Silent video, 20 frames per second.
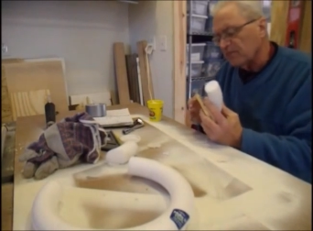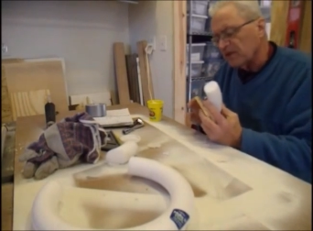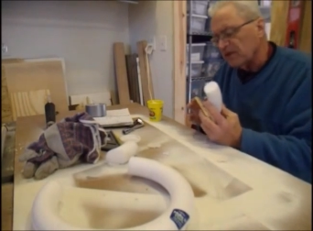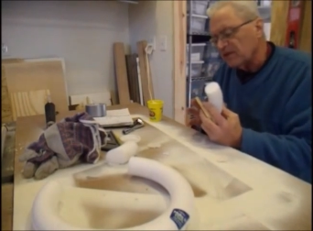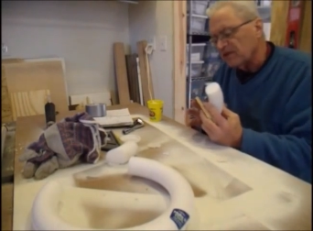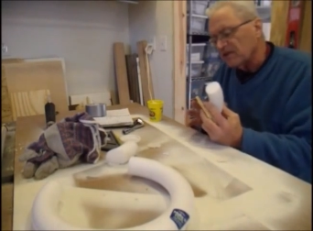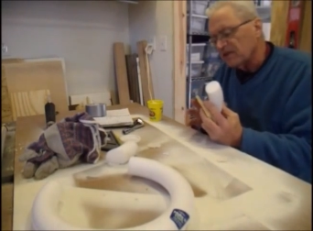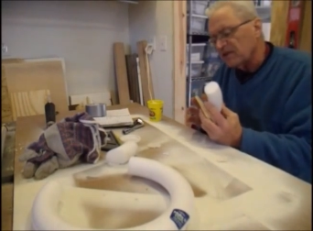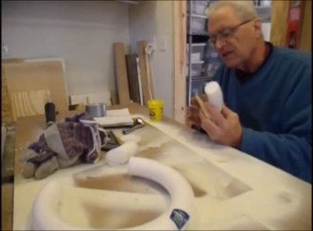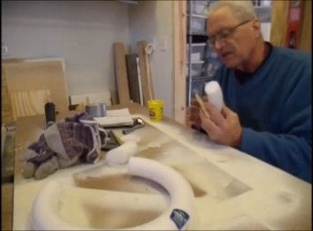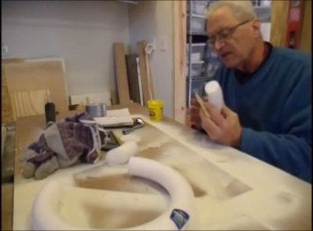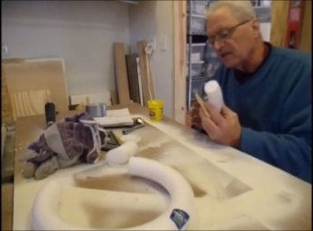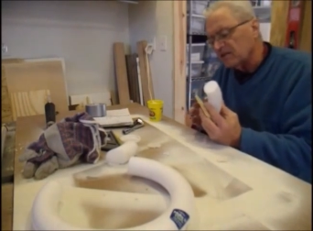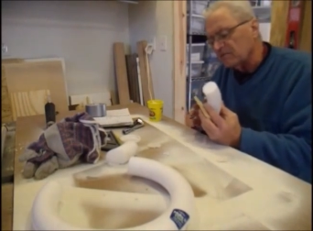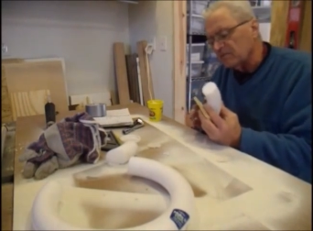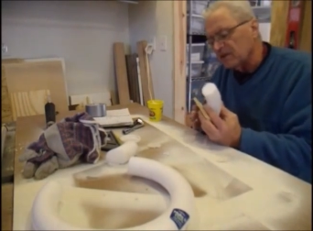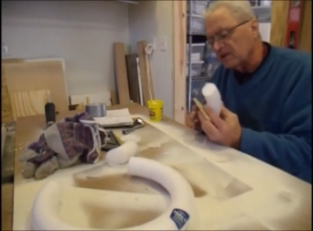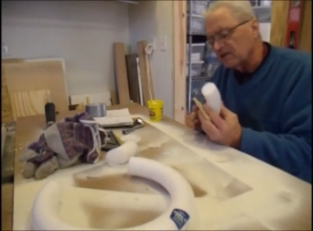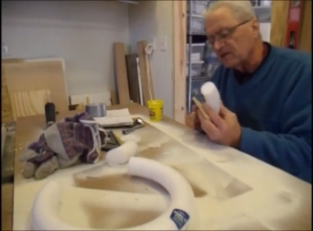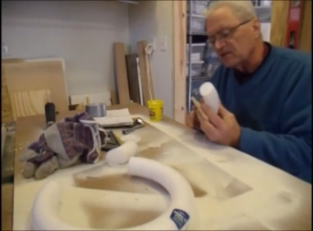I think I
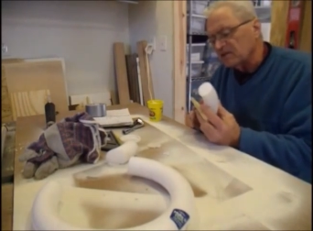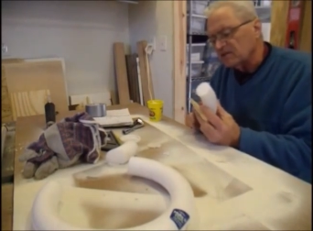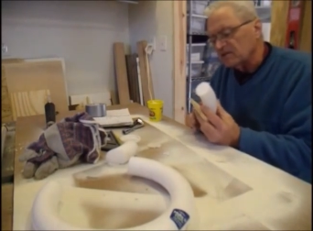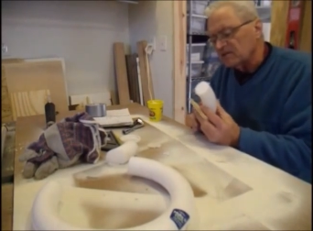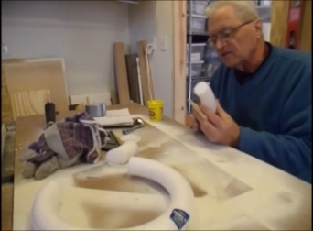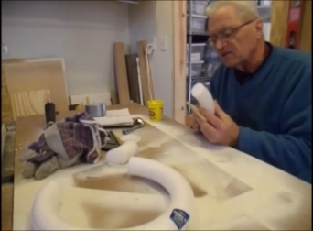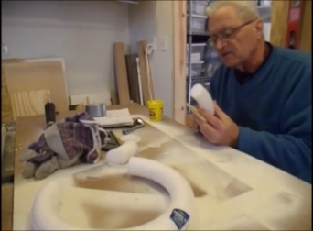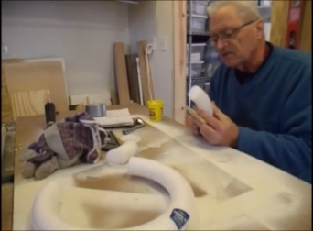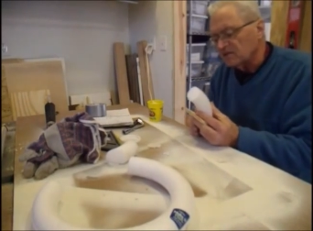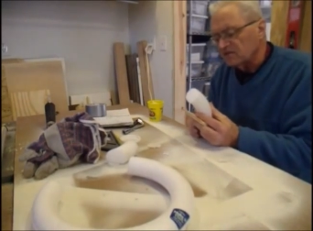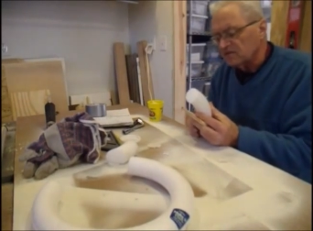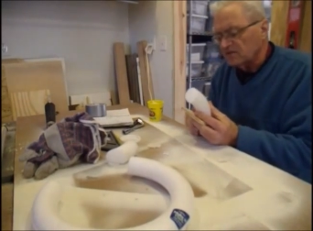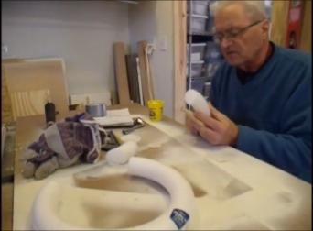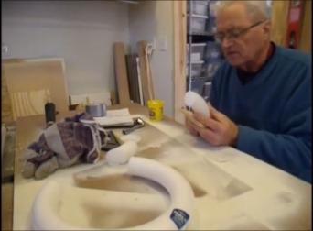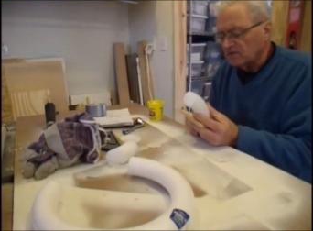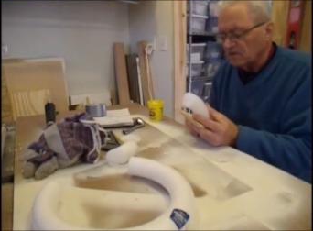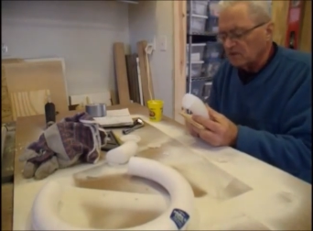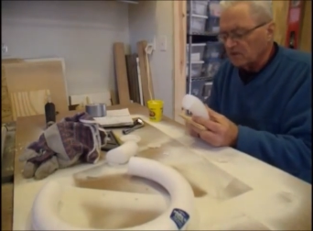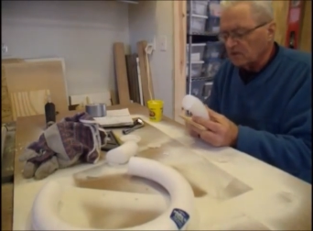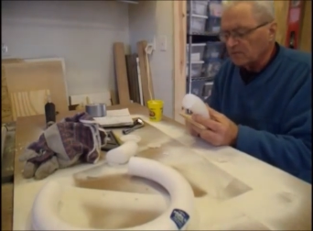can make it
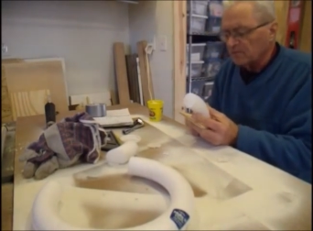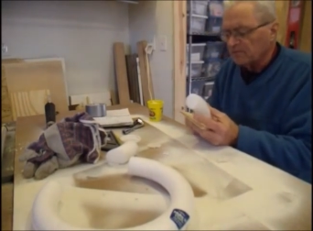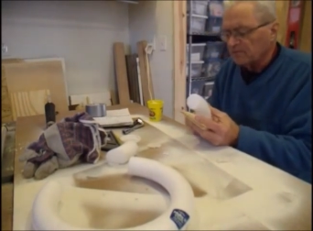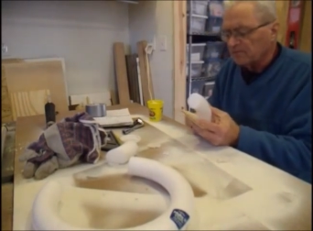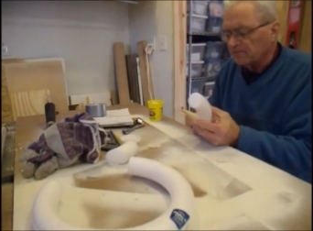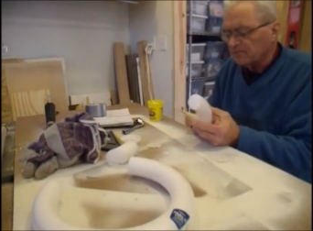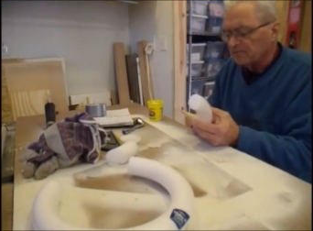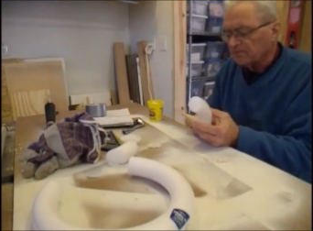conform.